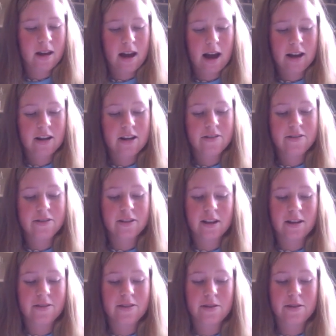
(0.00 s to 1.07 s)
I couldn't
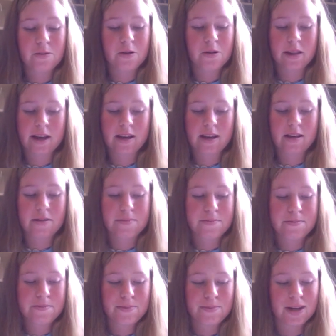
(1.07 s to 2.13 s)
forgive him or like him,
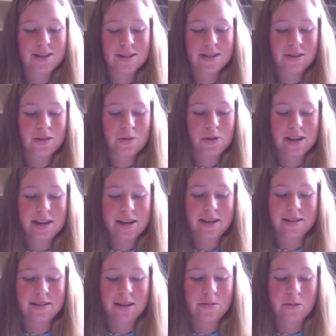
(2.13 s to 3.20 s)
but I saw that what he had
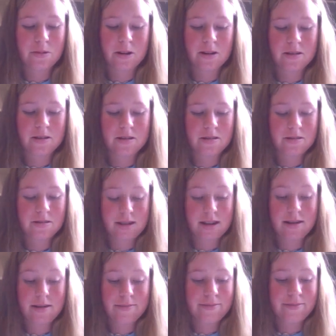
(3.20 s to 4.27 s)
done was, to
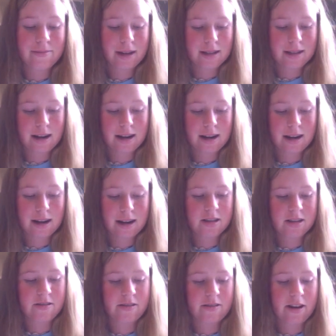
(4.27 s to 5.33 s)
him, entirely
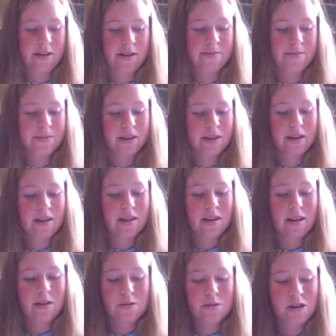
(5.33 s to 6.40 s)
justified.
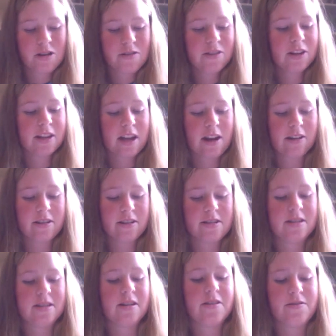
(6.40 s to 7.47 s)
It was all very careless
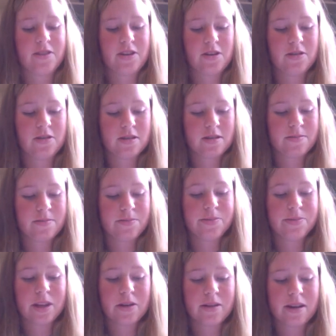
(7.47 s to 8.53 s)
and confused.
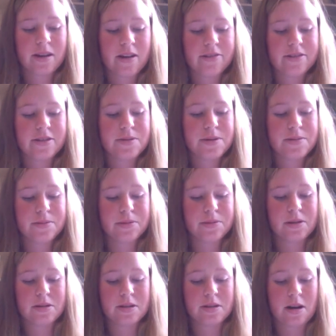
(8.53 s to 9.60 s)
They were careless
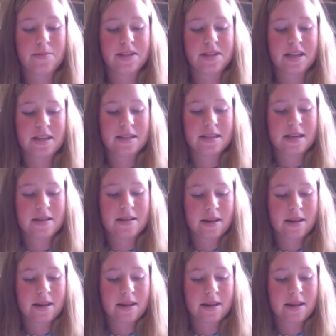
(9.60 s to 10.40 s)
people, Tom and Daisy.